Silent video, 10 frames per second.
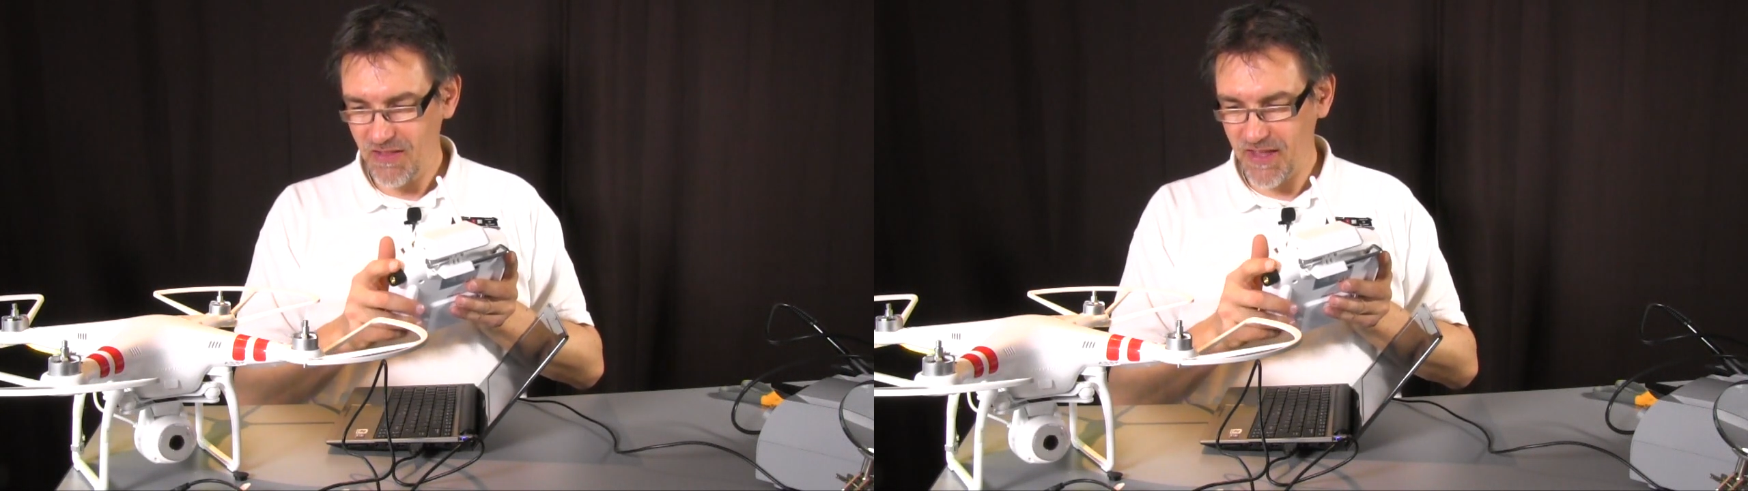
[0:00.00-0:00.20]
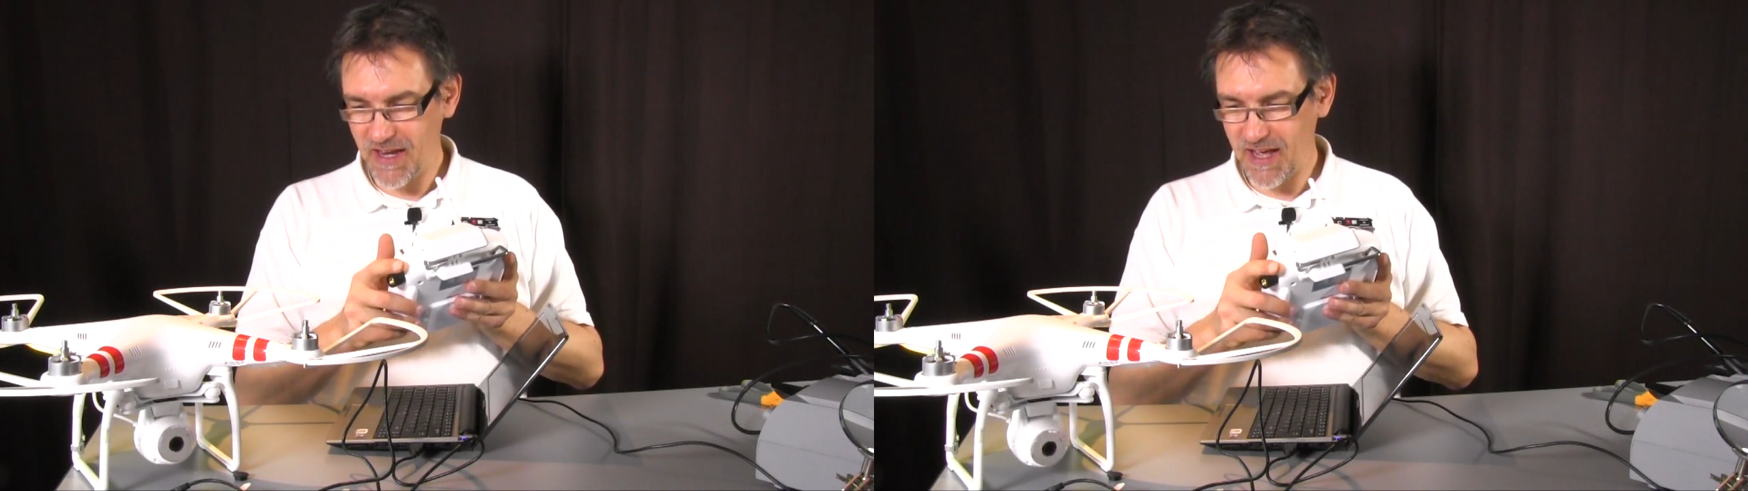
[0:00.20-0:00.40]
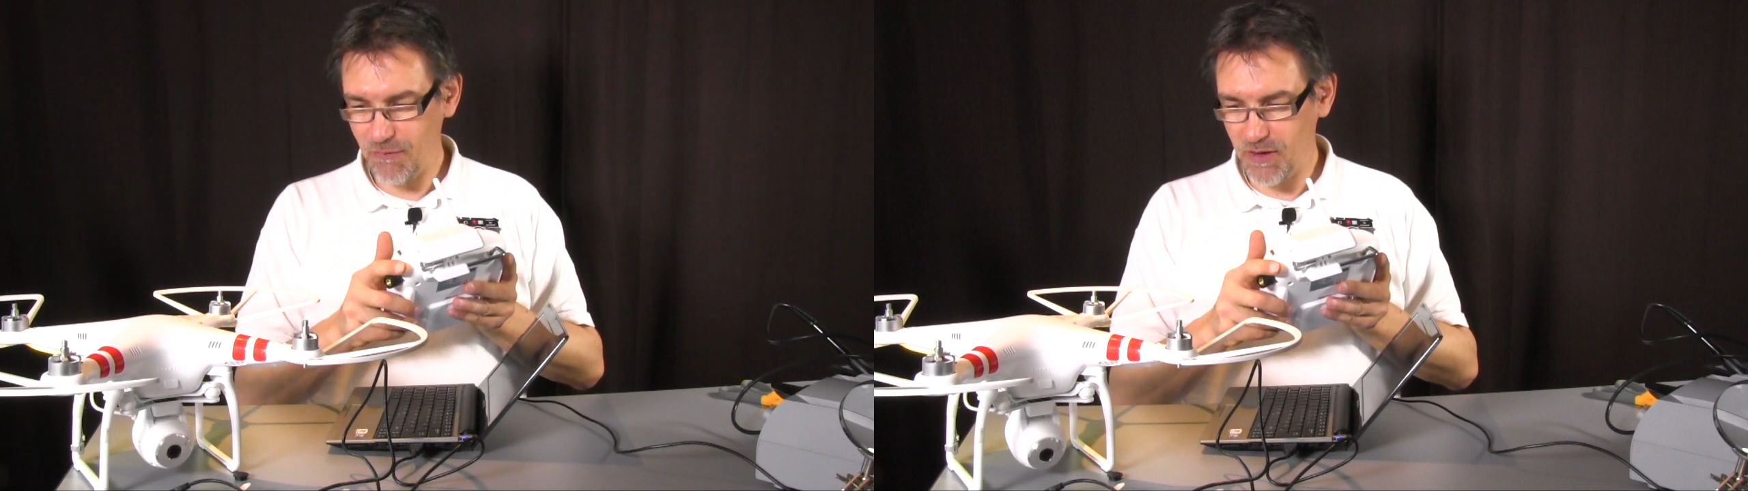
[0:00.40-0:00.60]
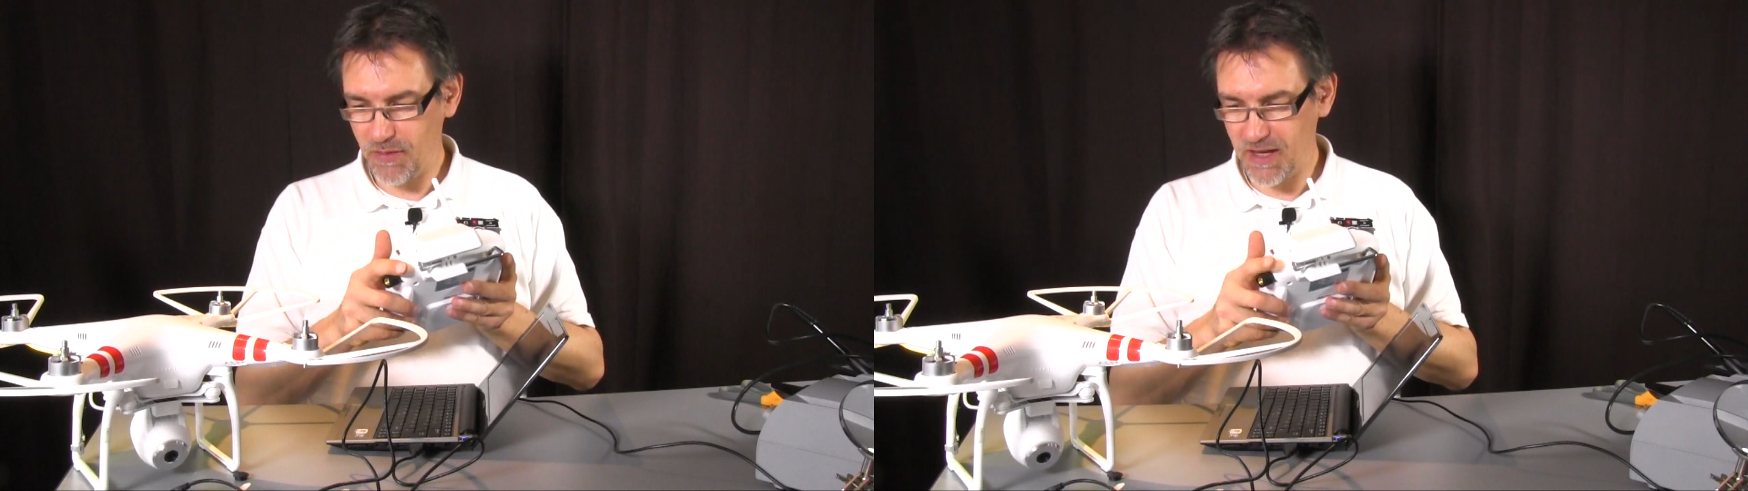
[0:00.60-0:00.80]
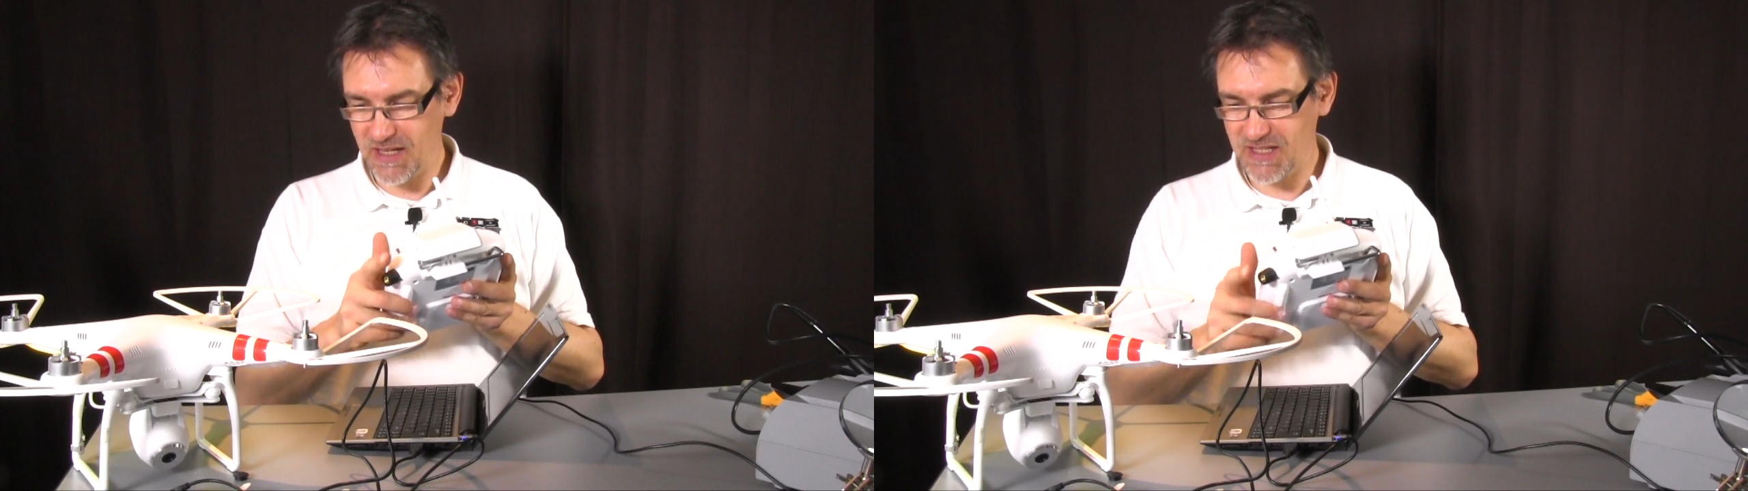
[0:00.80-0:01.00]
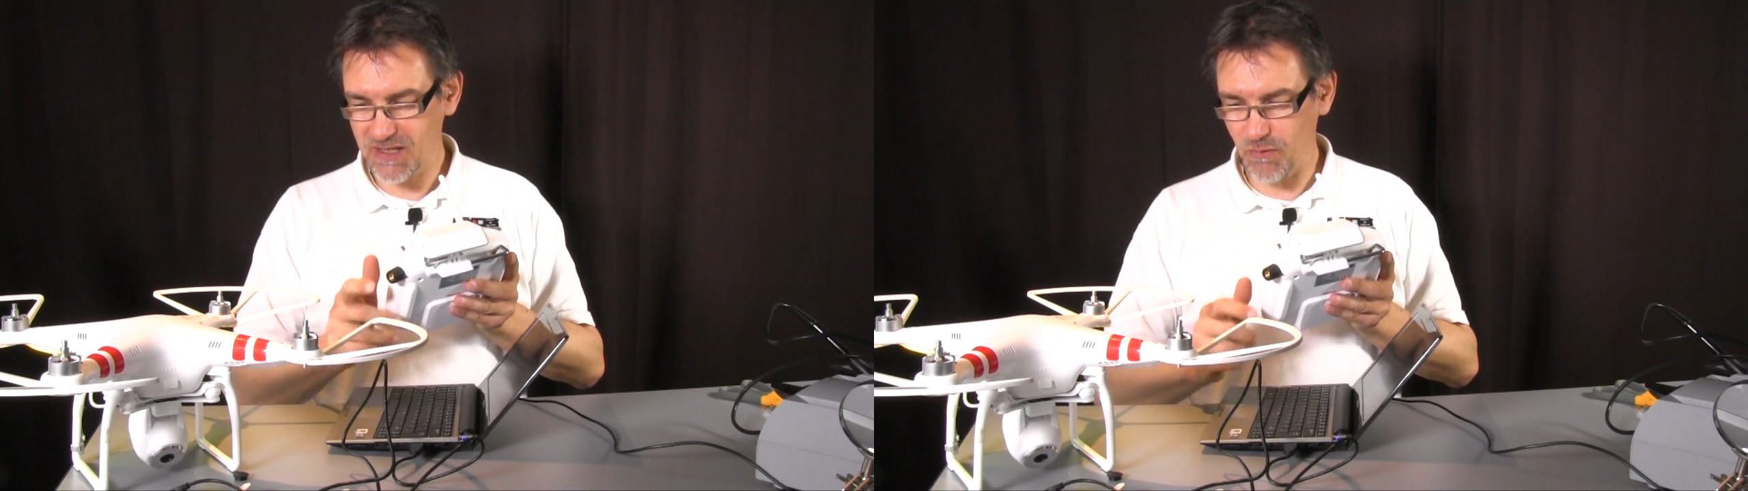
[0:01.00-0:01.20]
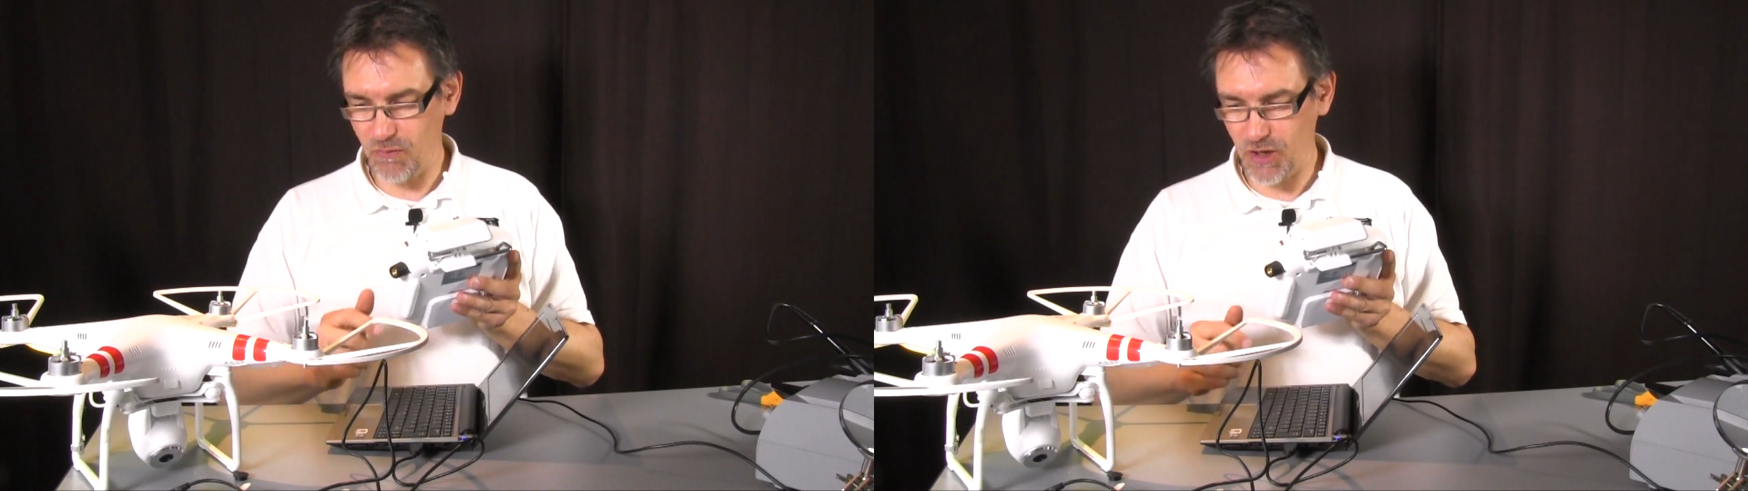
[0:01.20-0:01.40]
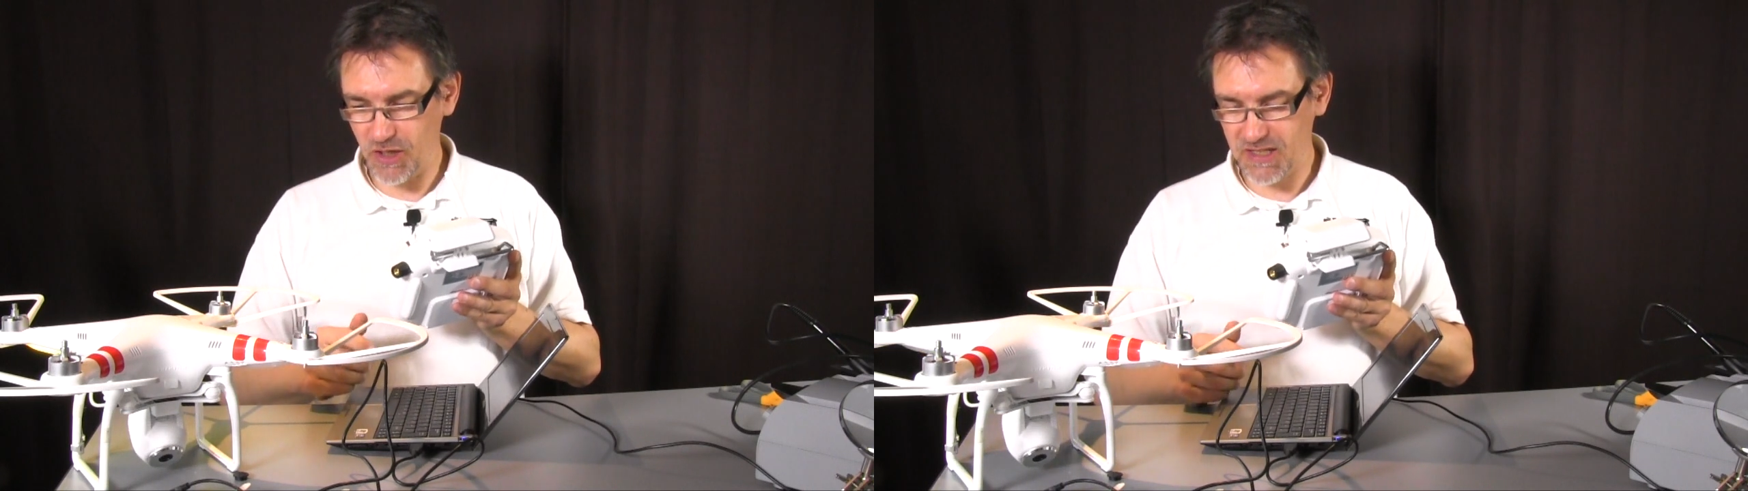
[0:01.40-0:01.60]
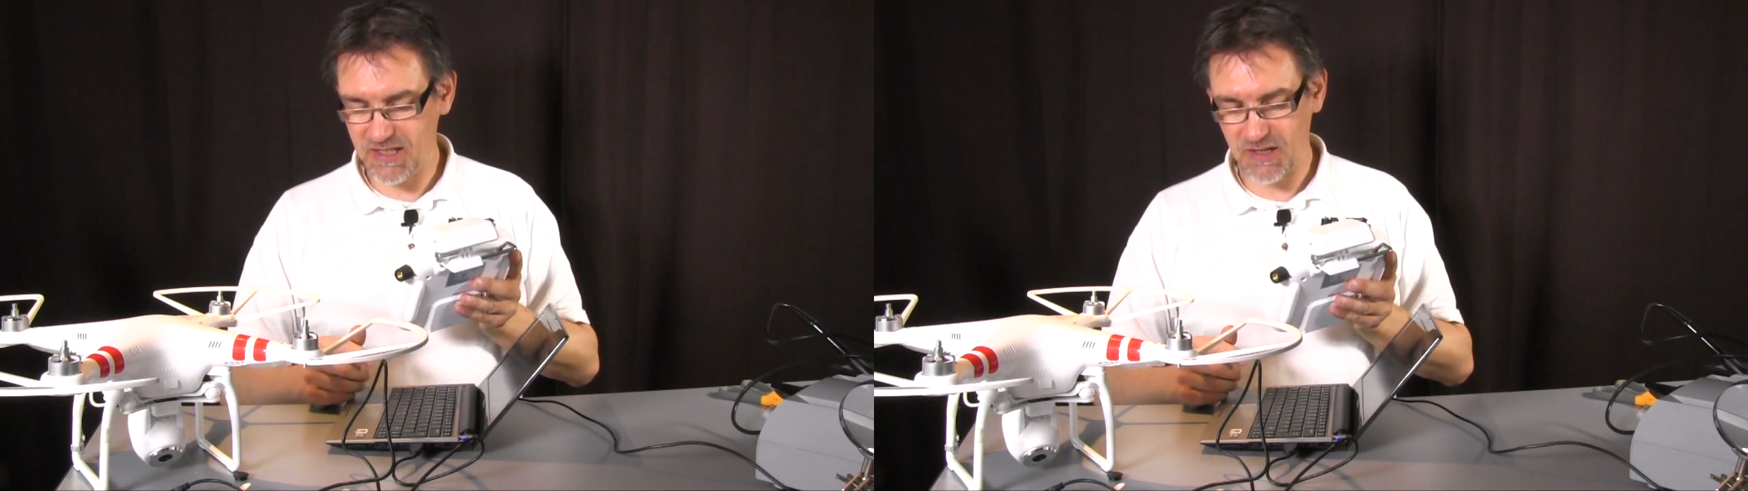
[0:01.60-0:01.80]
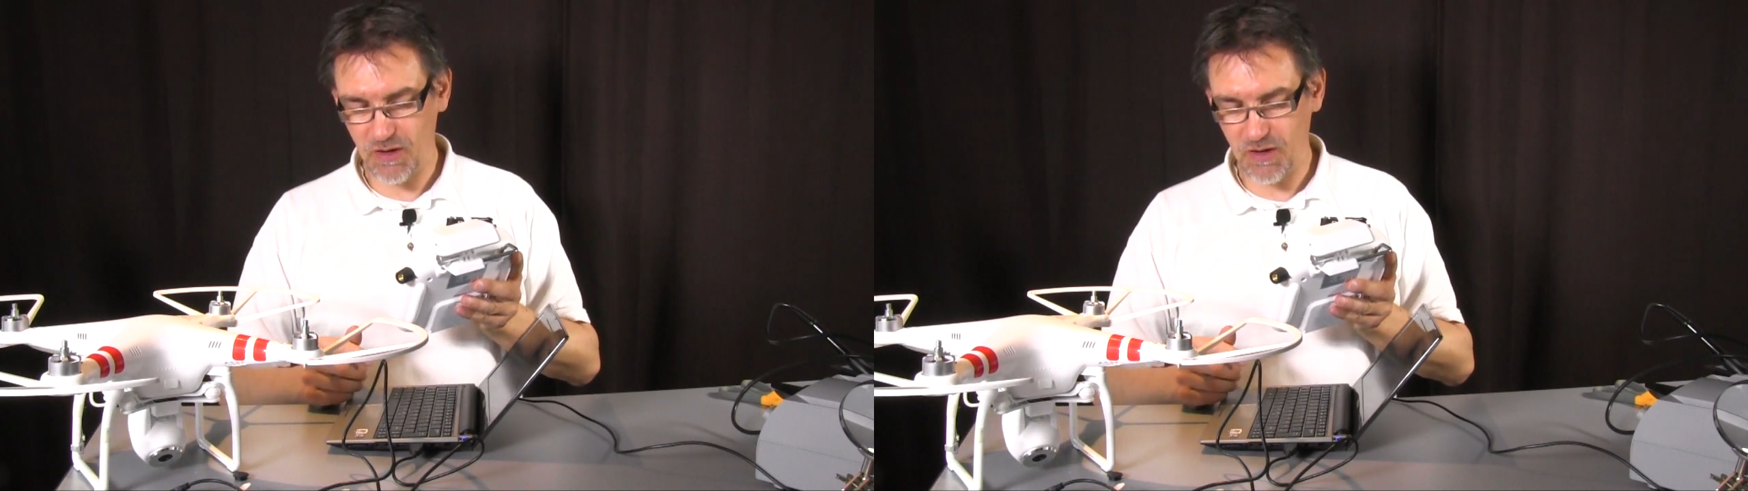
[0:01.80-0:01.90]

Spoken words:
that everything works